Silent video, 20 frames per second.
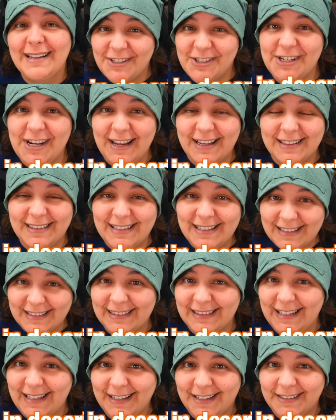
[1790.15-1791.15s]
Check the
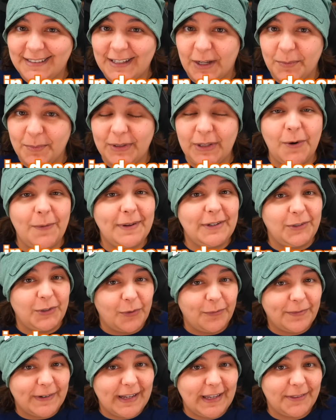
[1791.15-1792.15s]
link down below, and
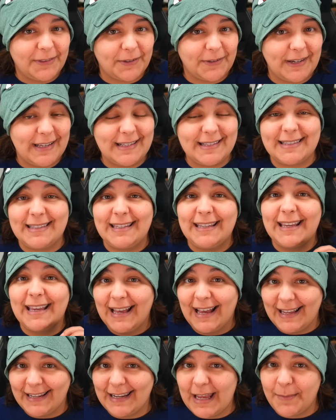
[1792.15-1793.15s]
don't forget there is the
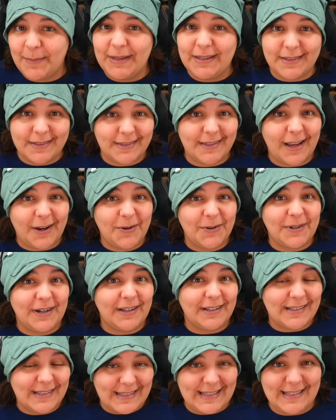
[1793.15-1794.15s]
Hanami
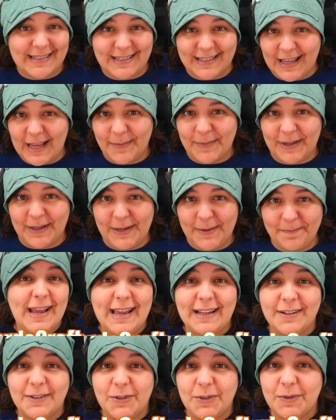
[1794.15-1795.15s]
Sakura season coming up,
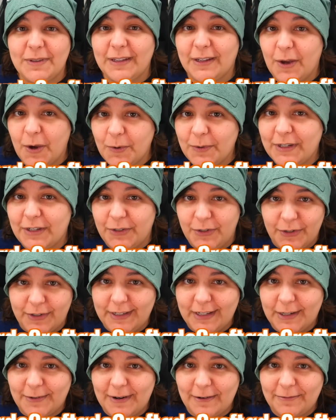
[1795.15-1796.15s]
and do the code
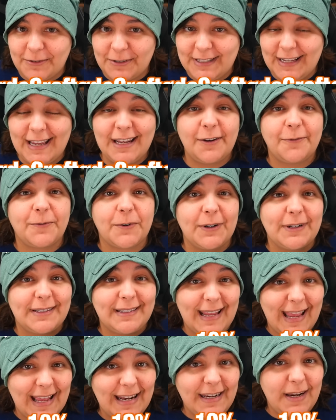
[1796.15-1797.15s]
NerdyCrafter10 for
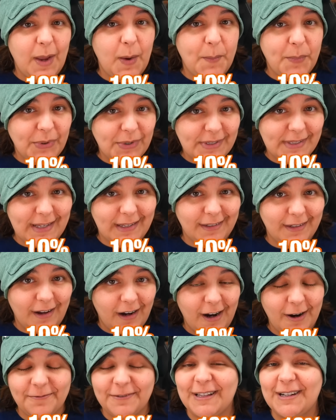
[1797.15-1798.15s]
10%
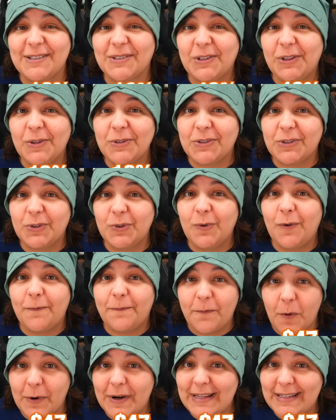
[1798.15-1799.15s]
off. That is close to
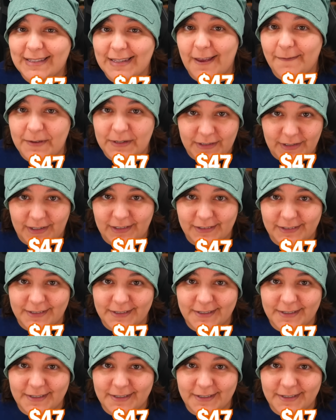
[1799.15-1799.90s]
$47.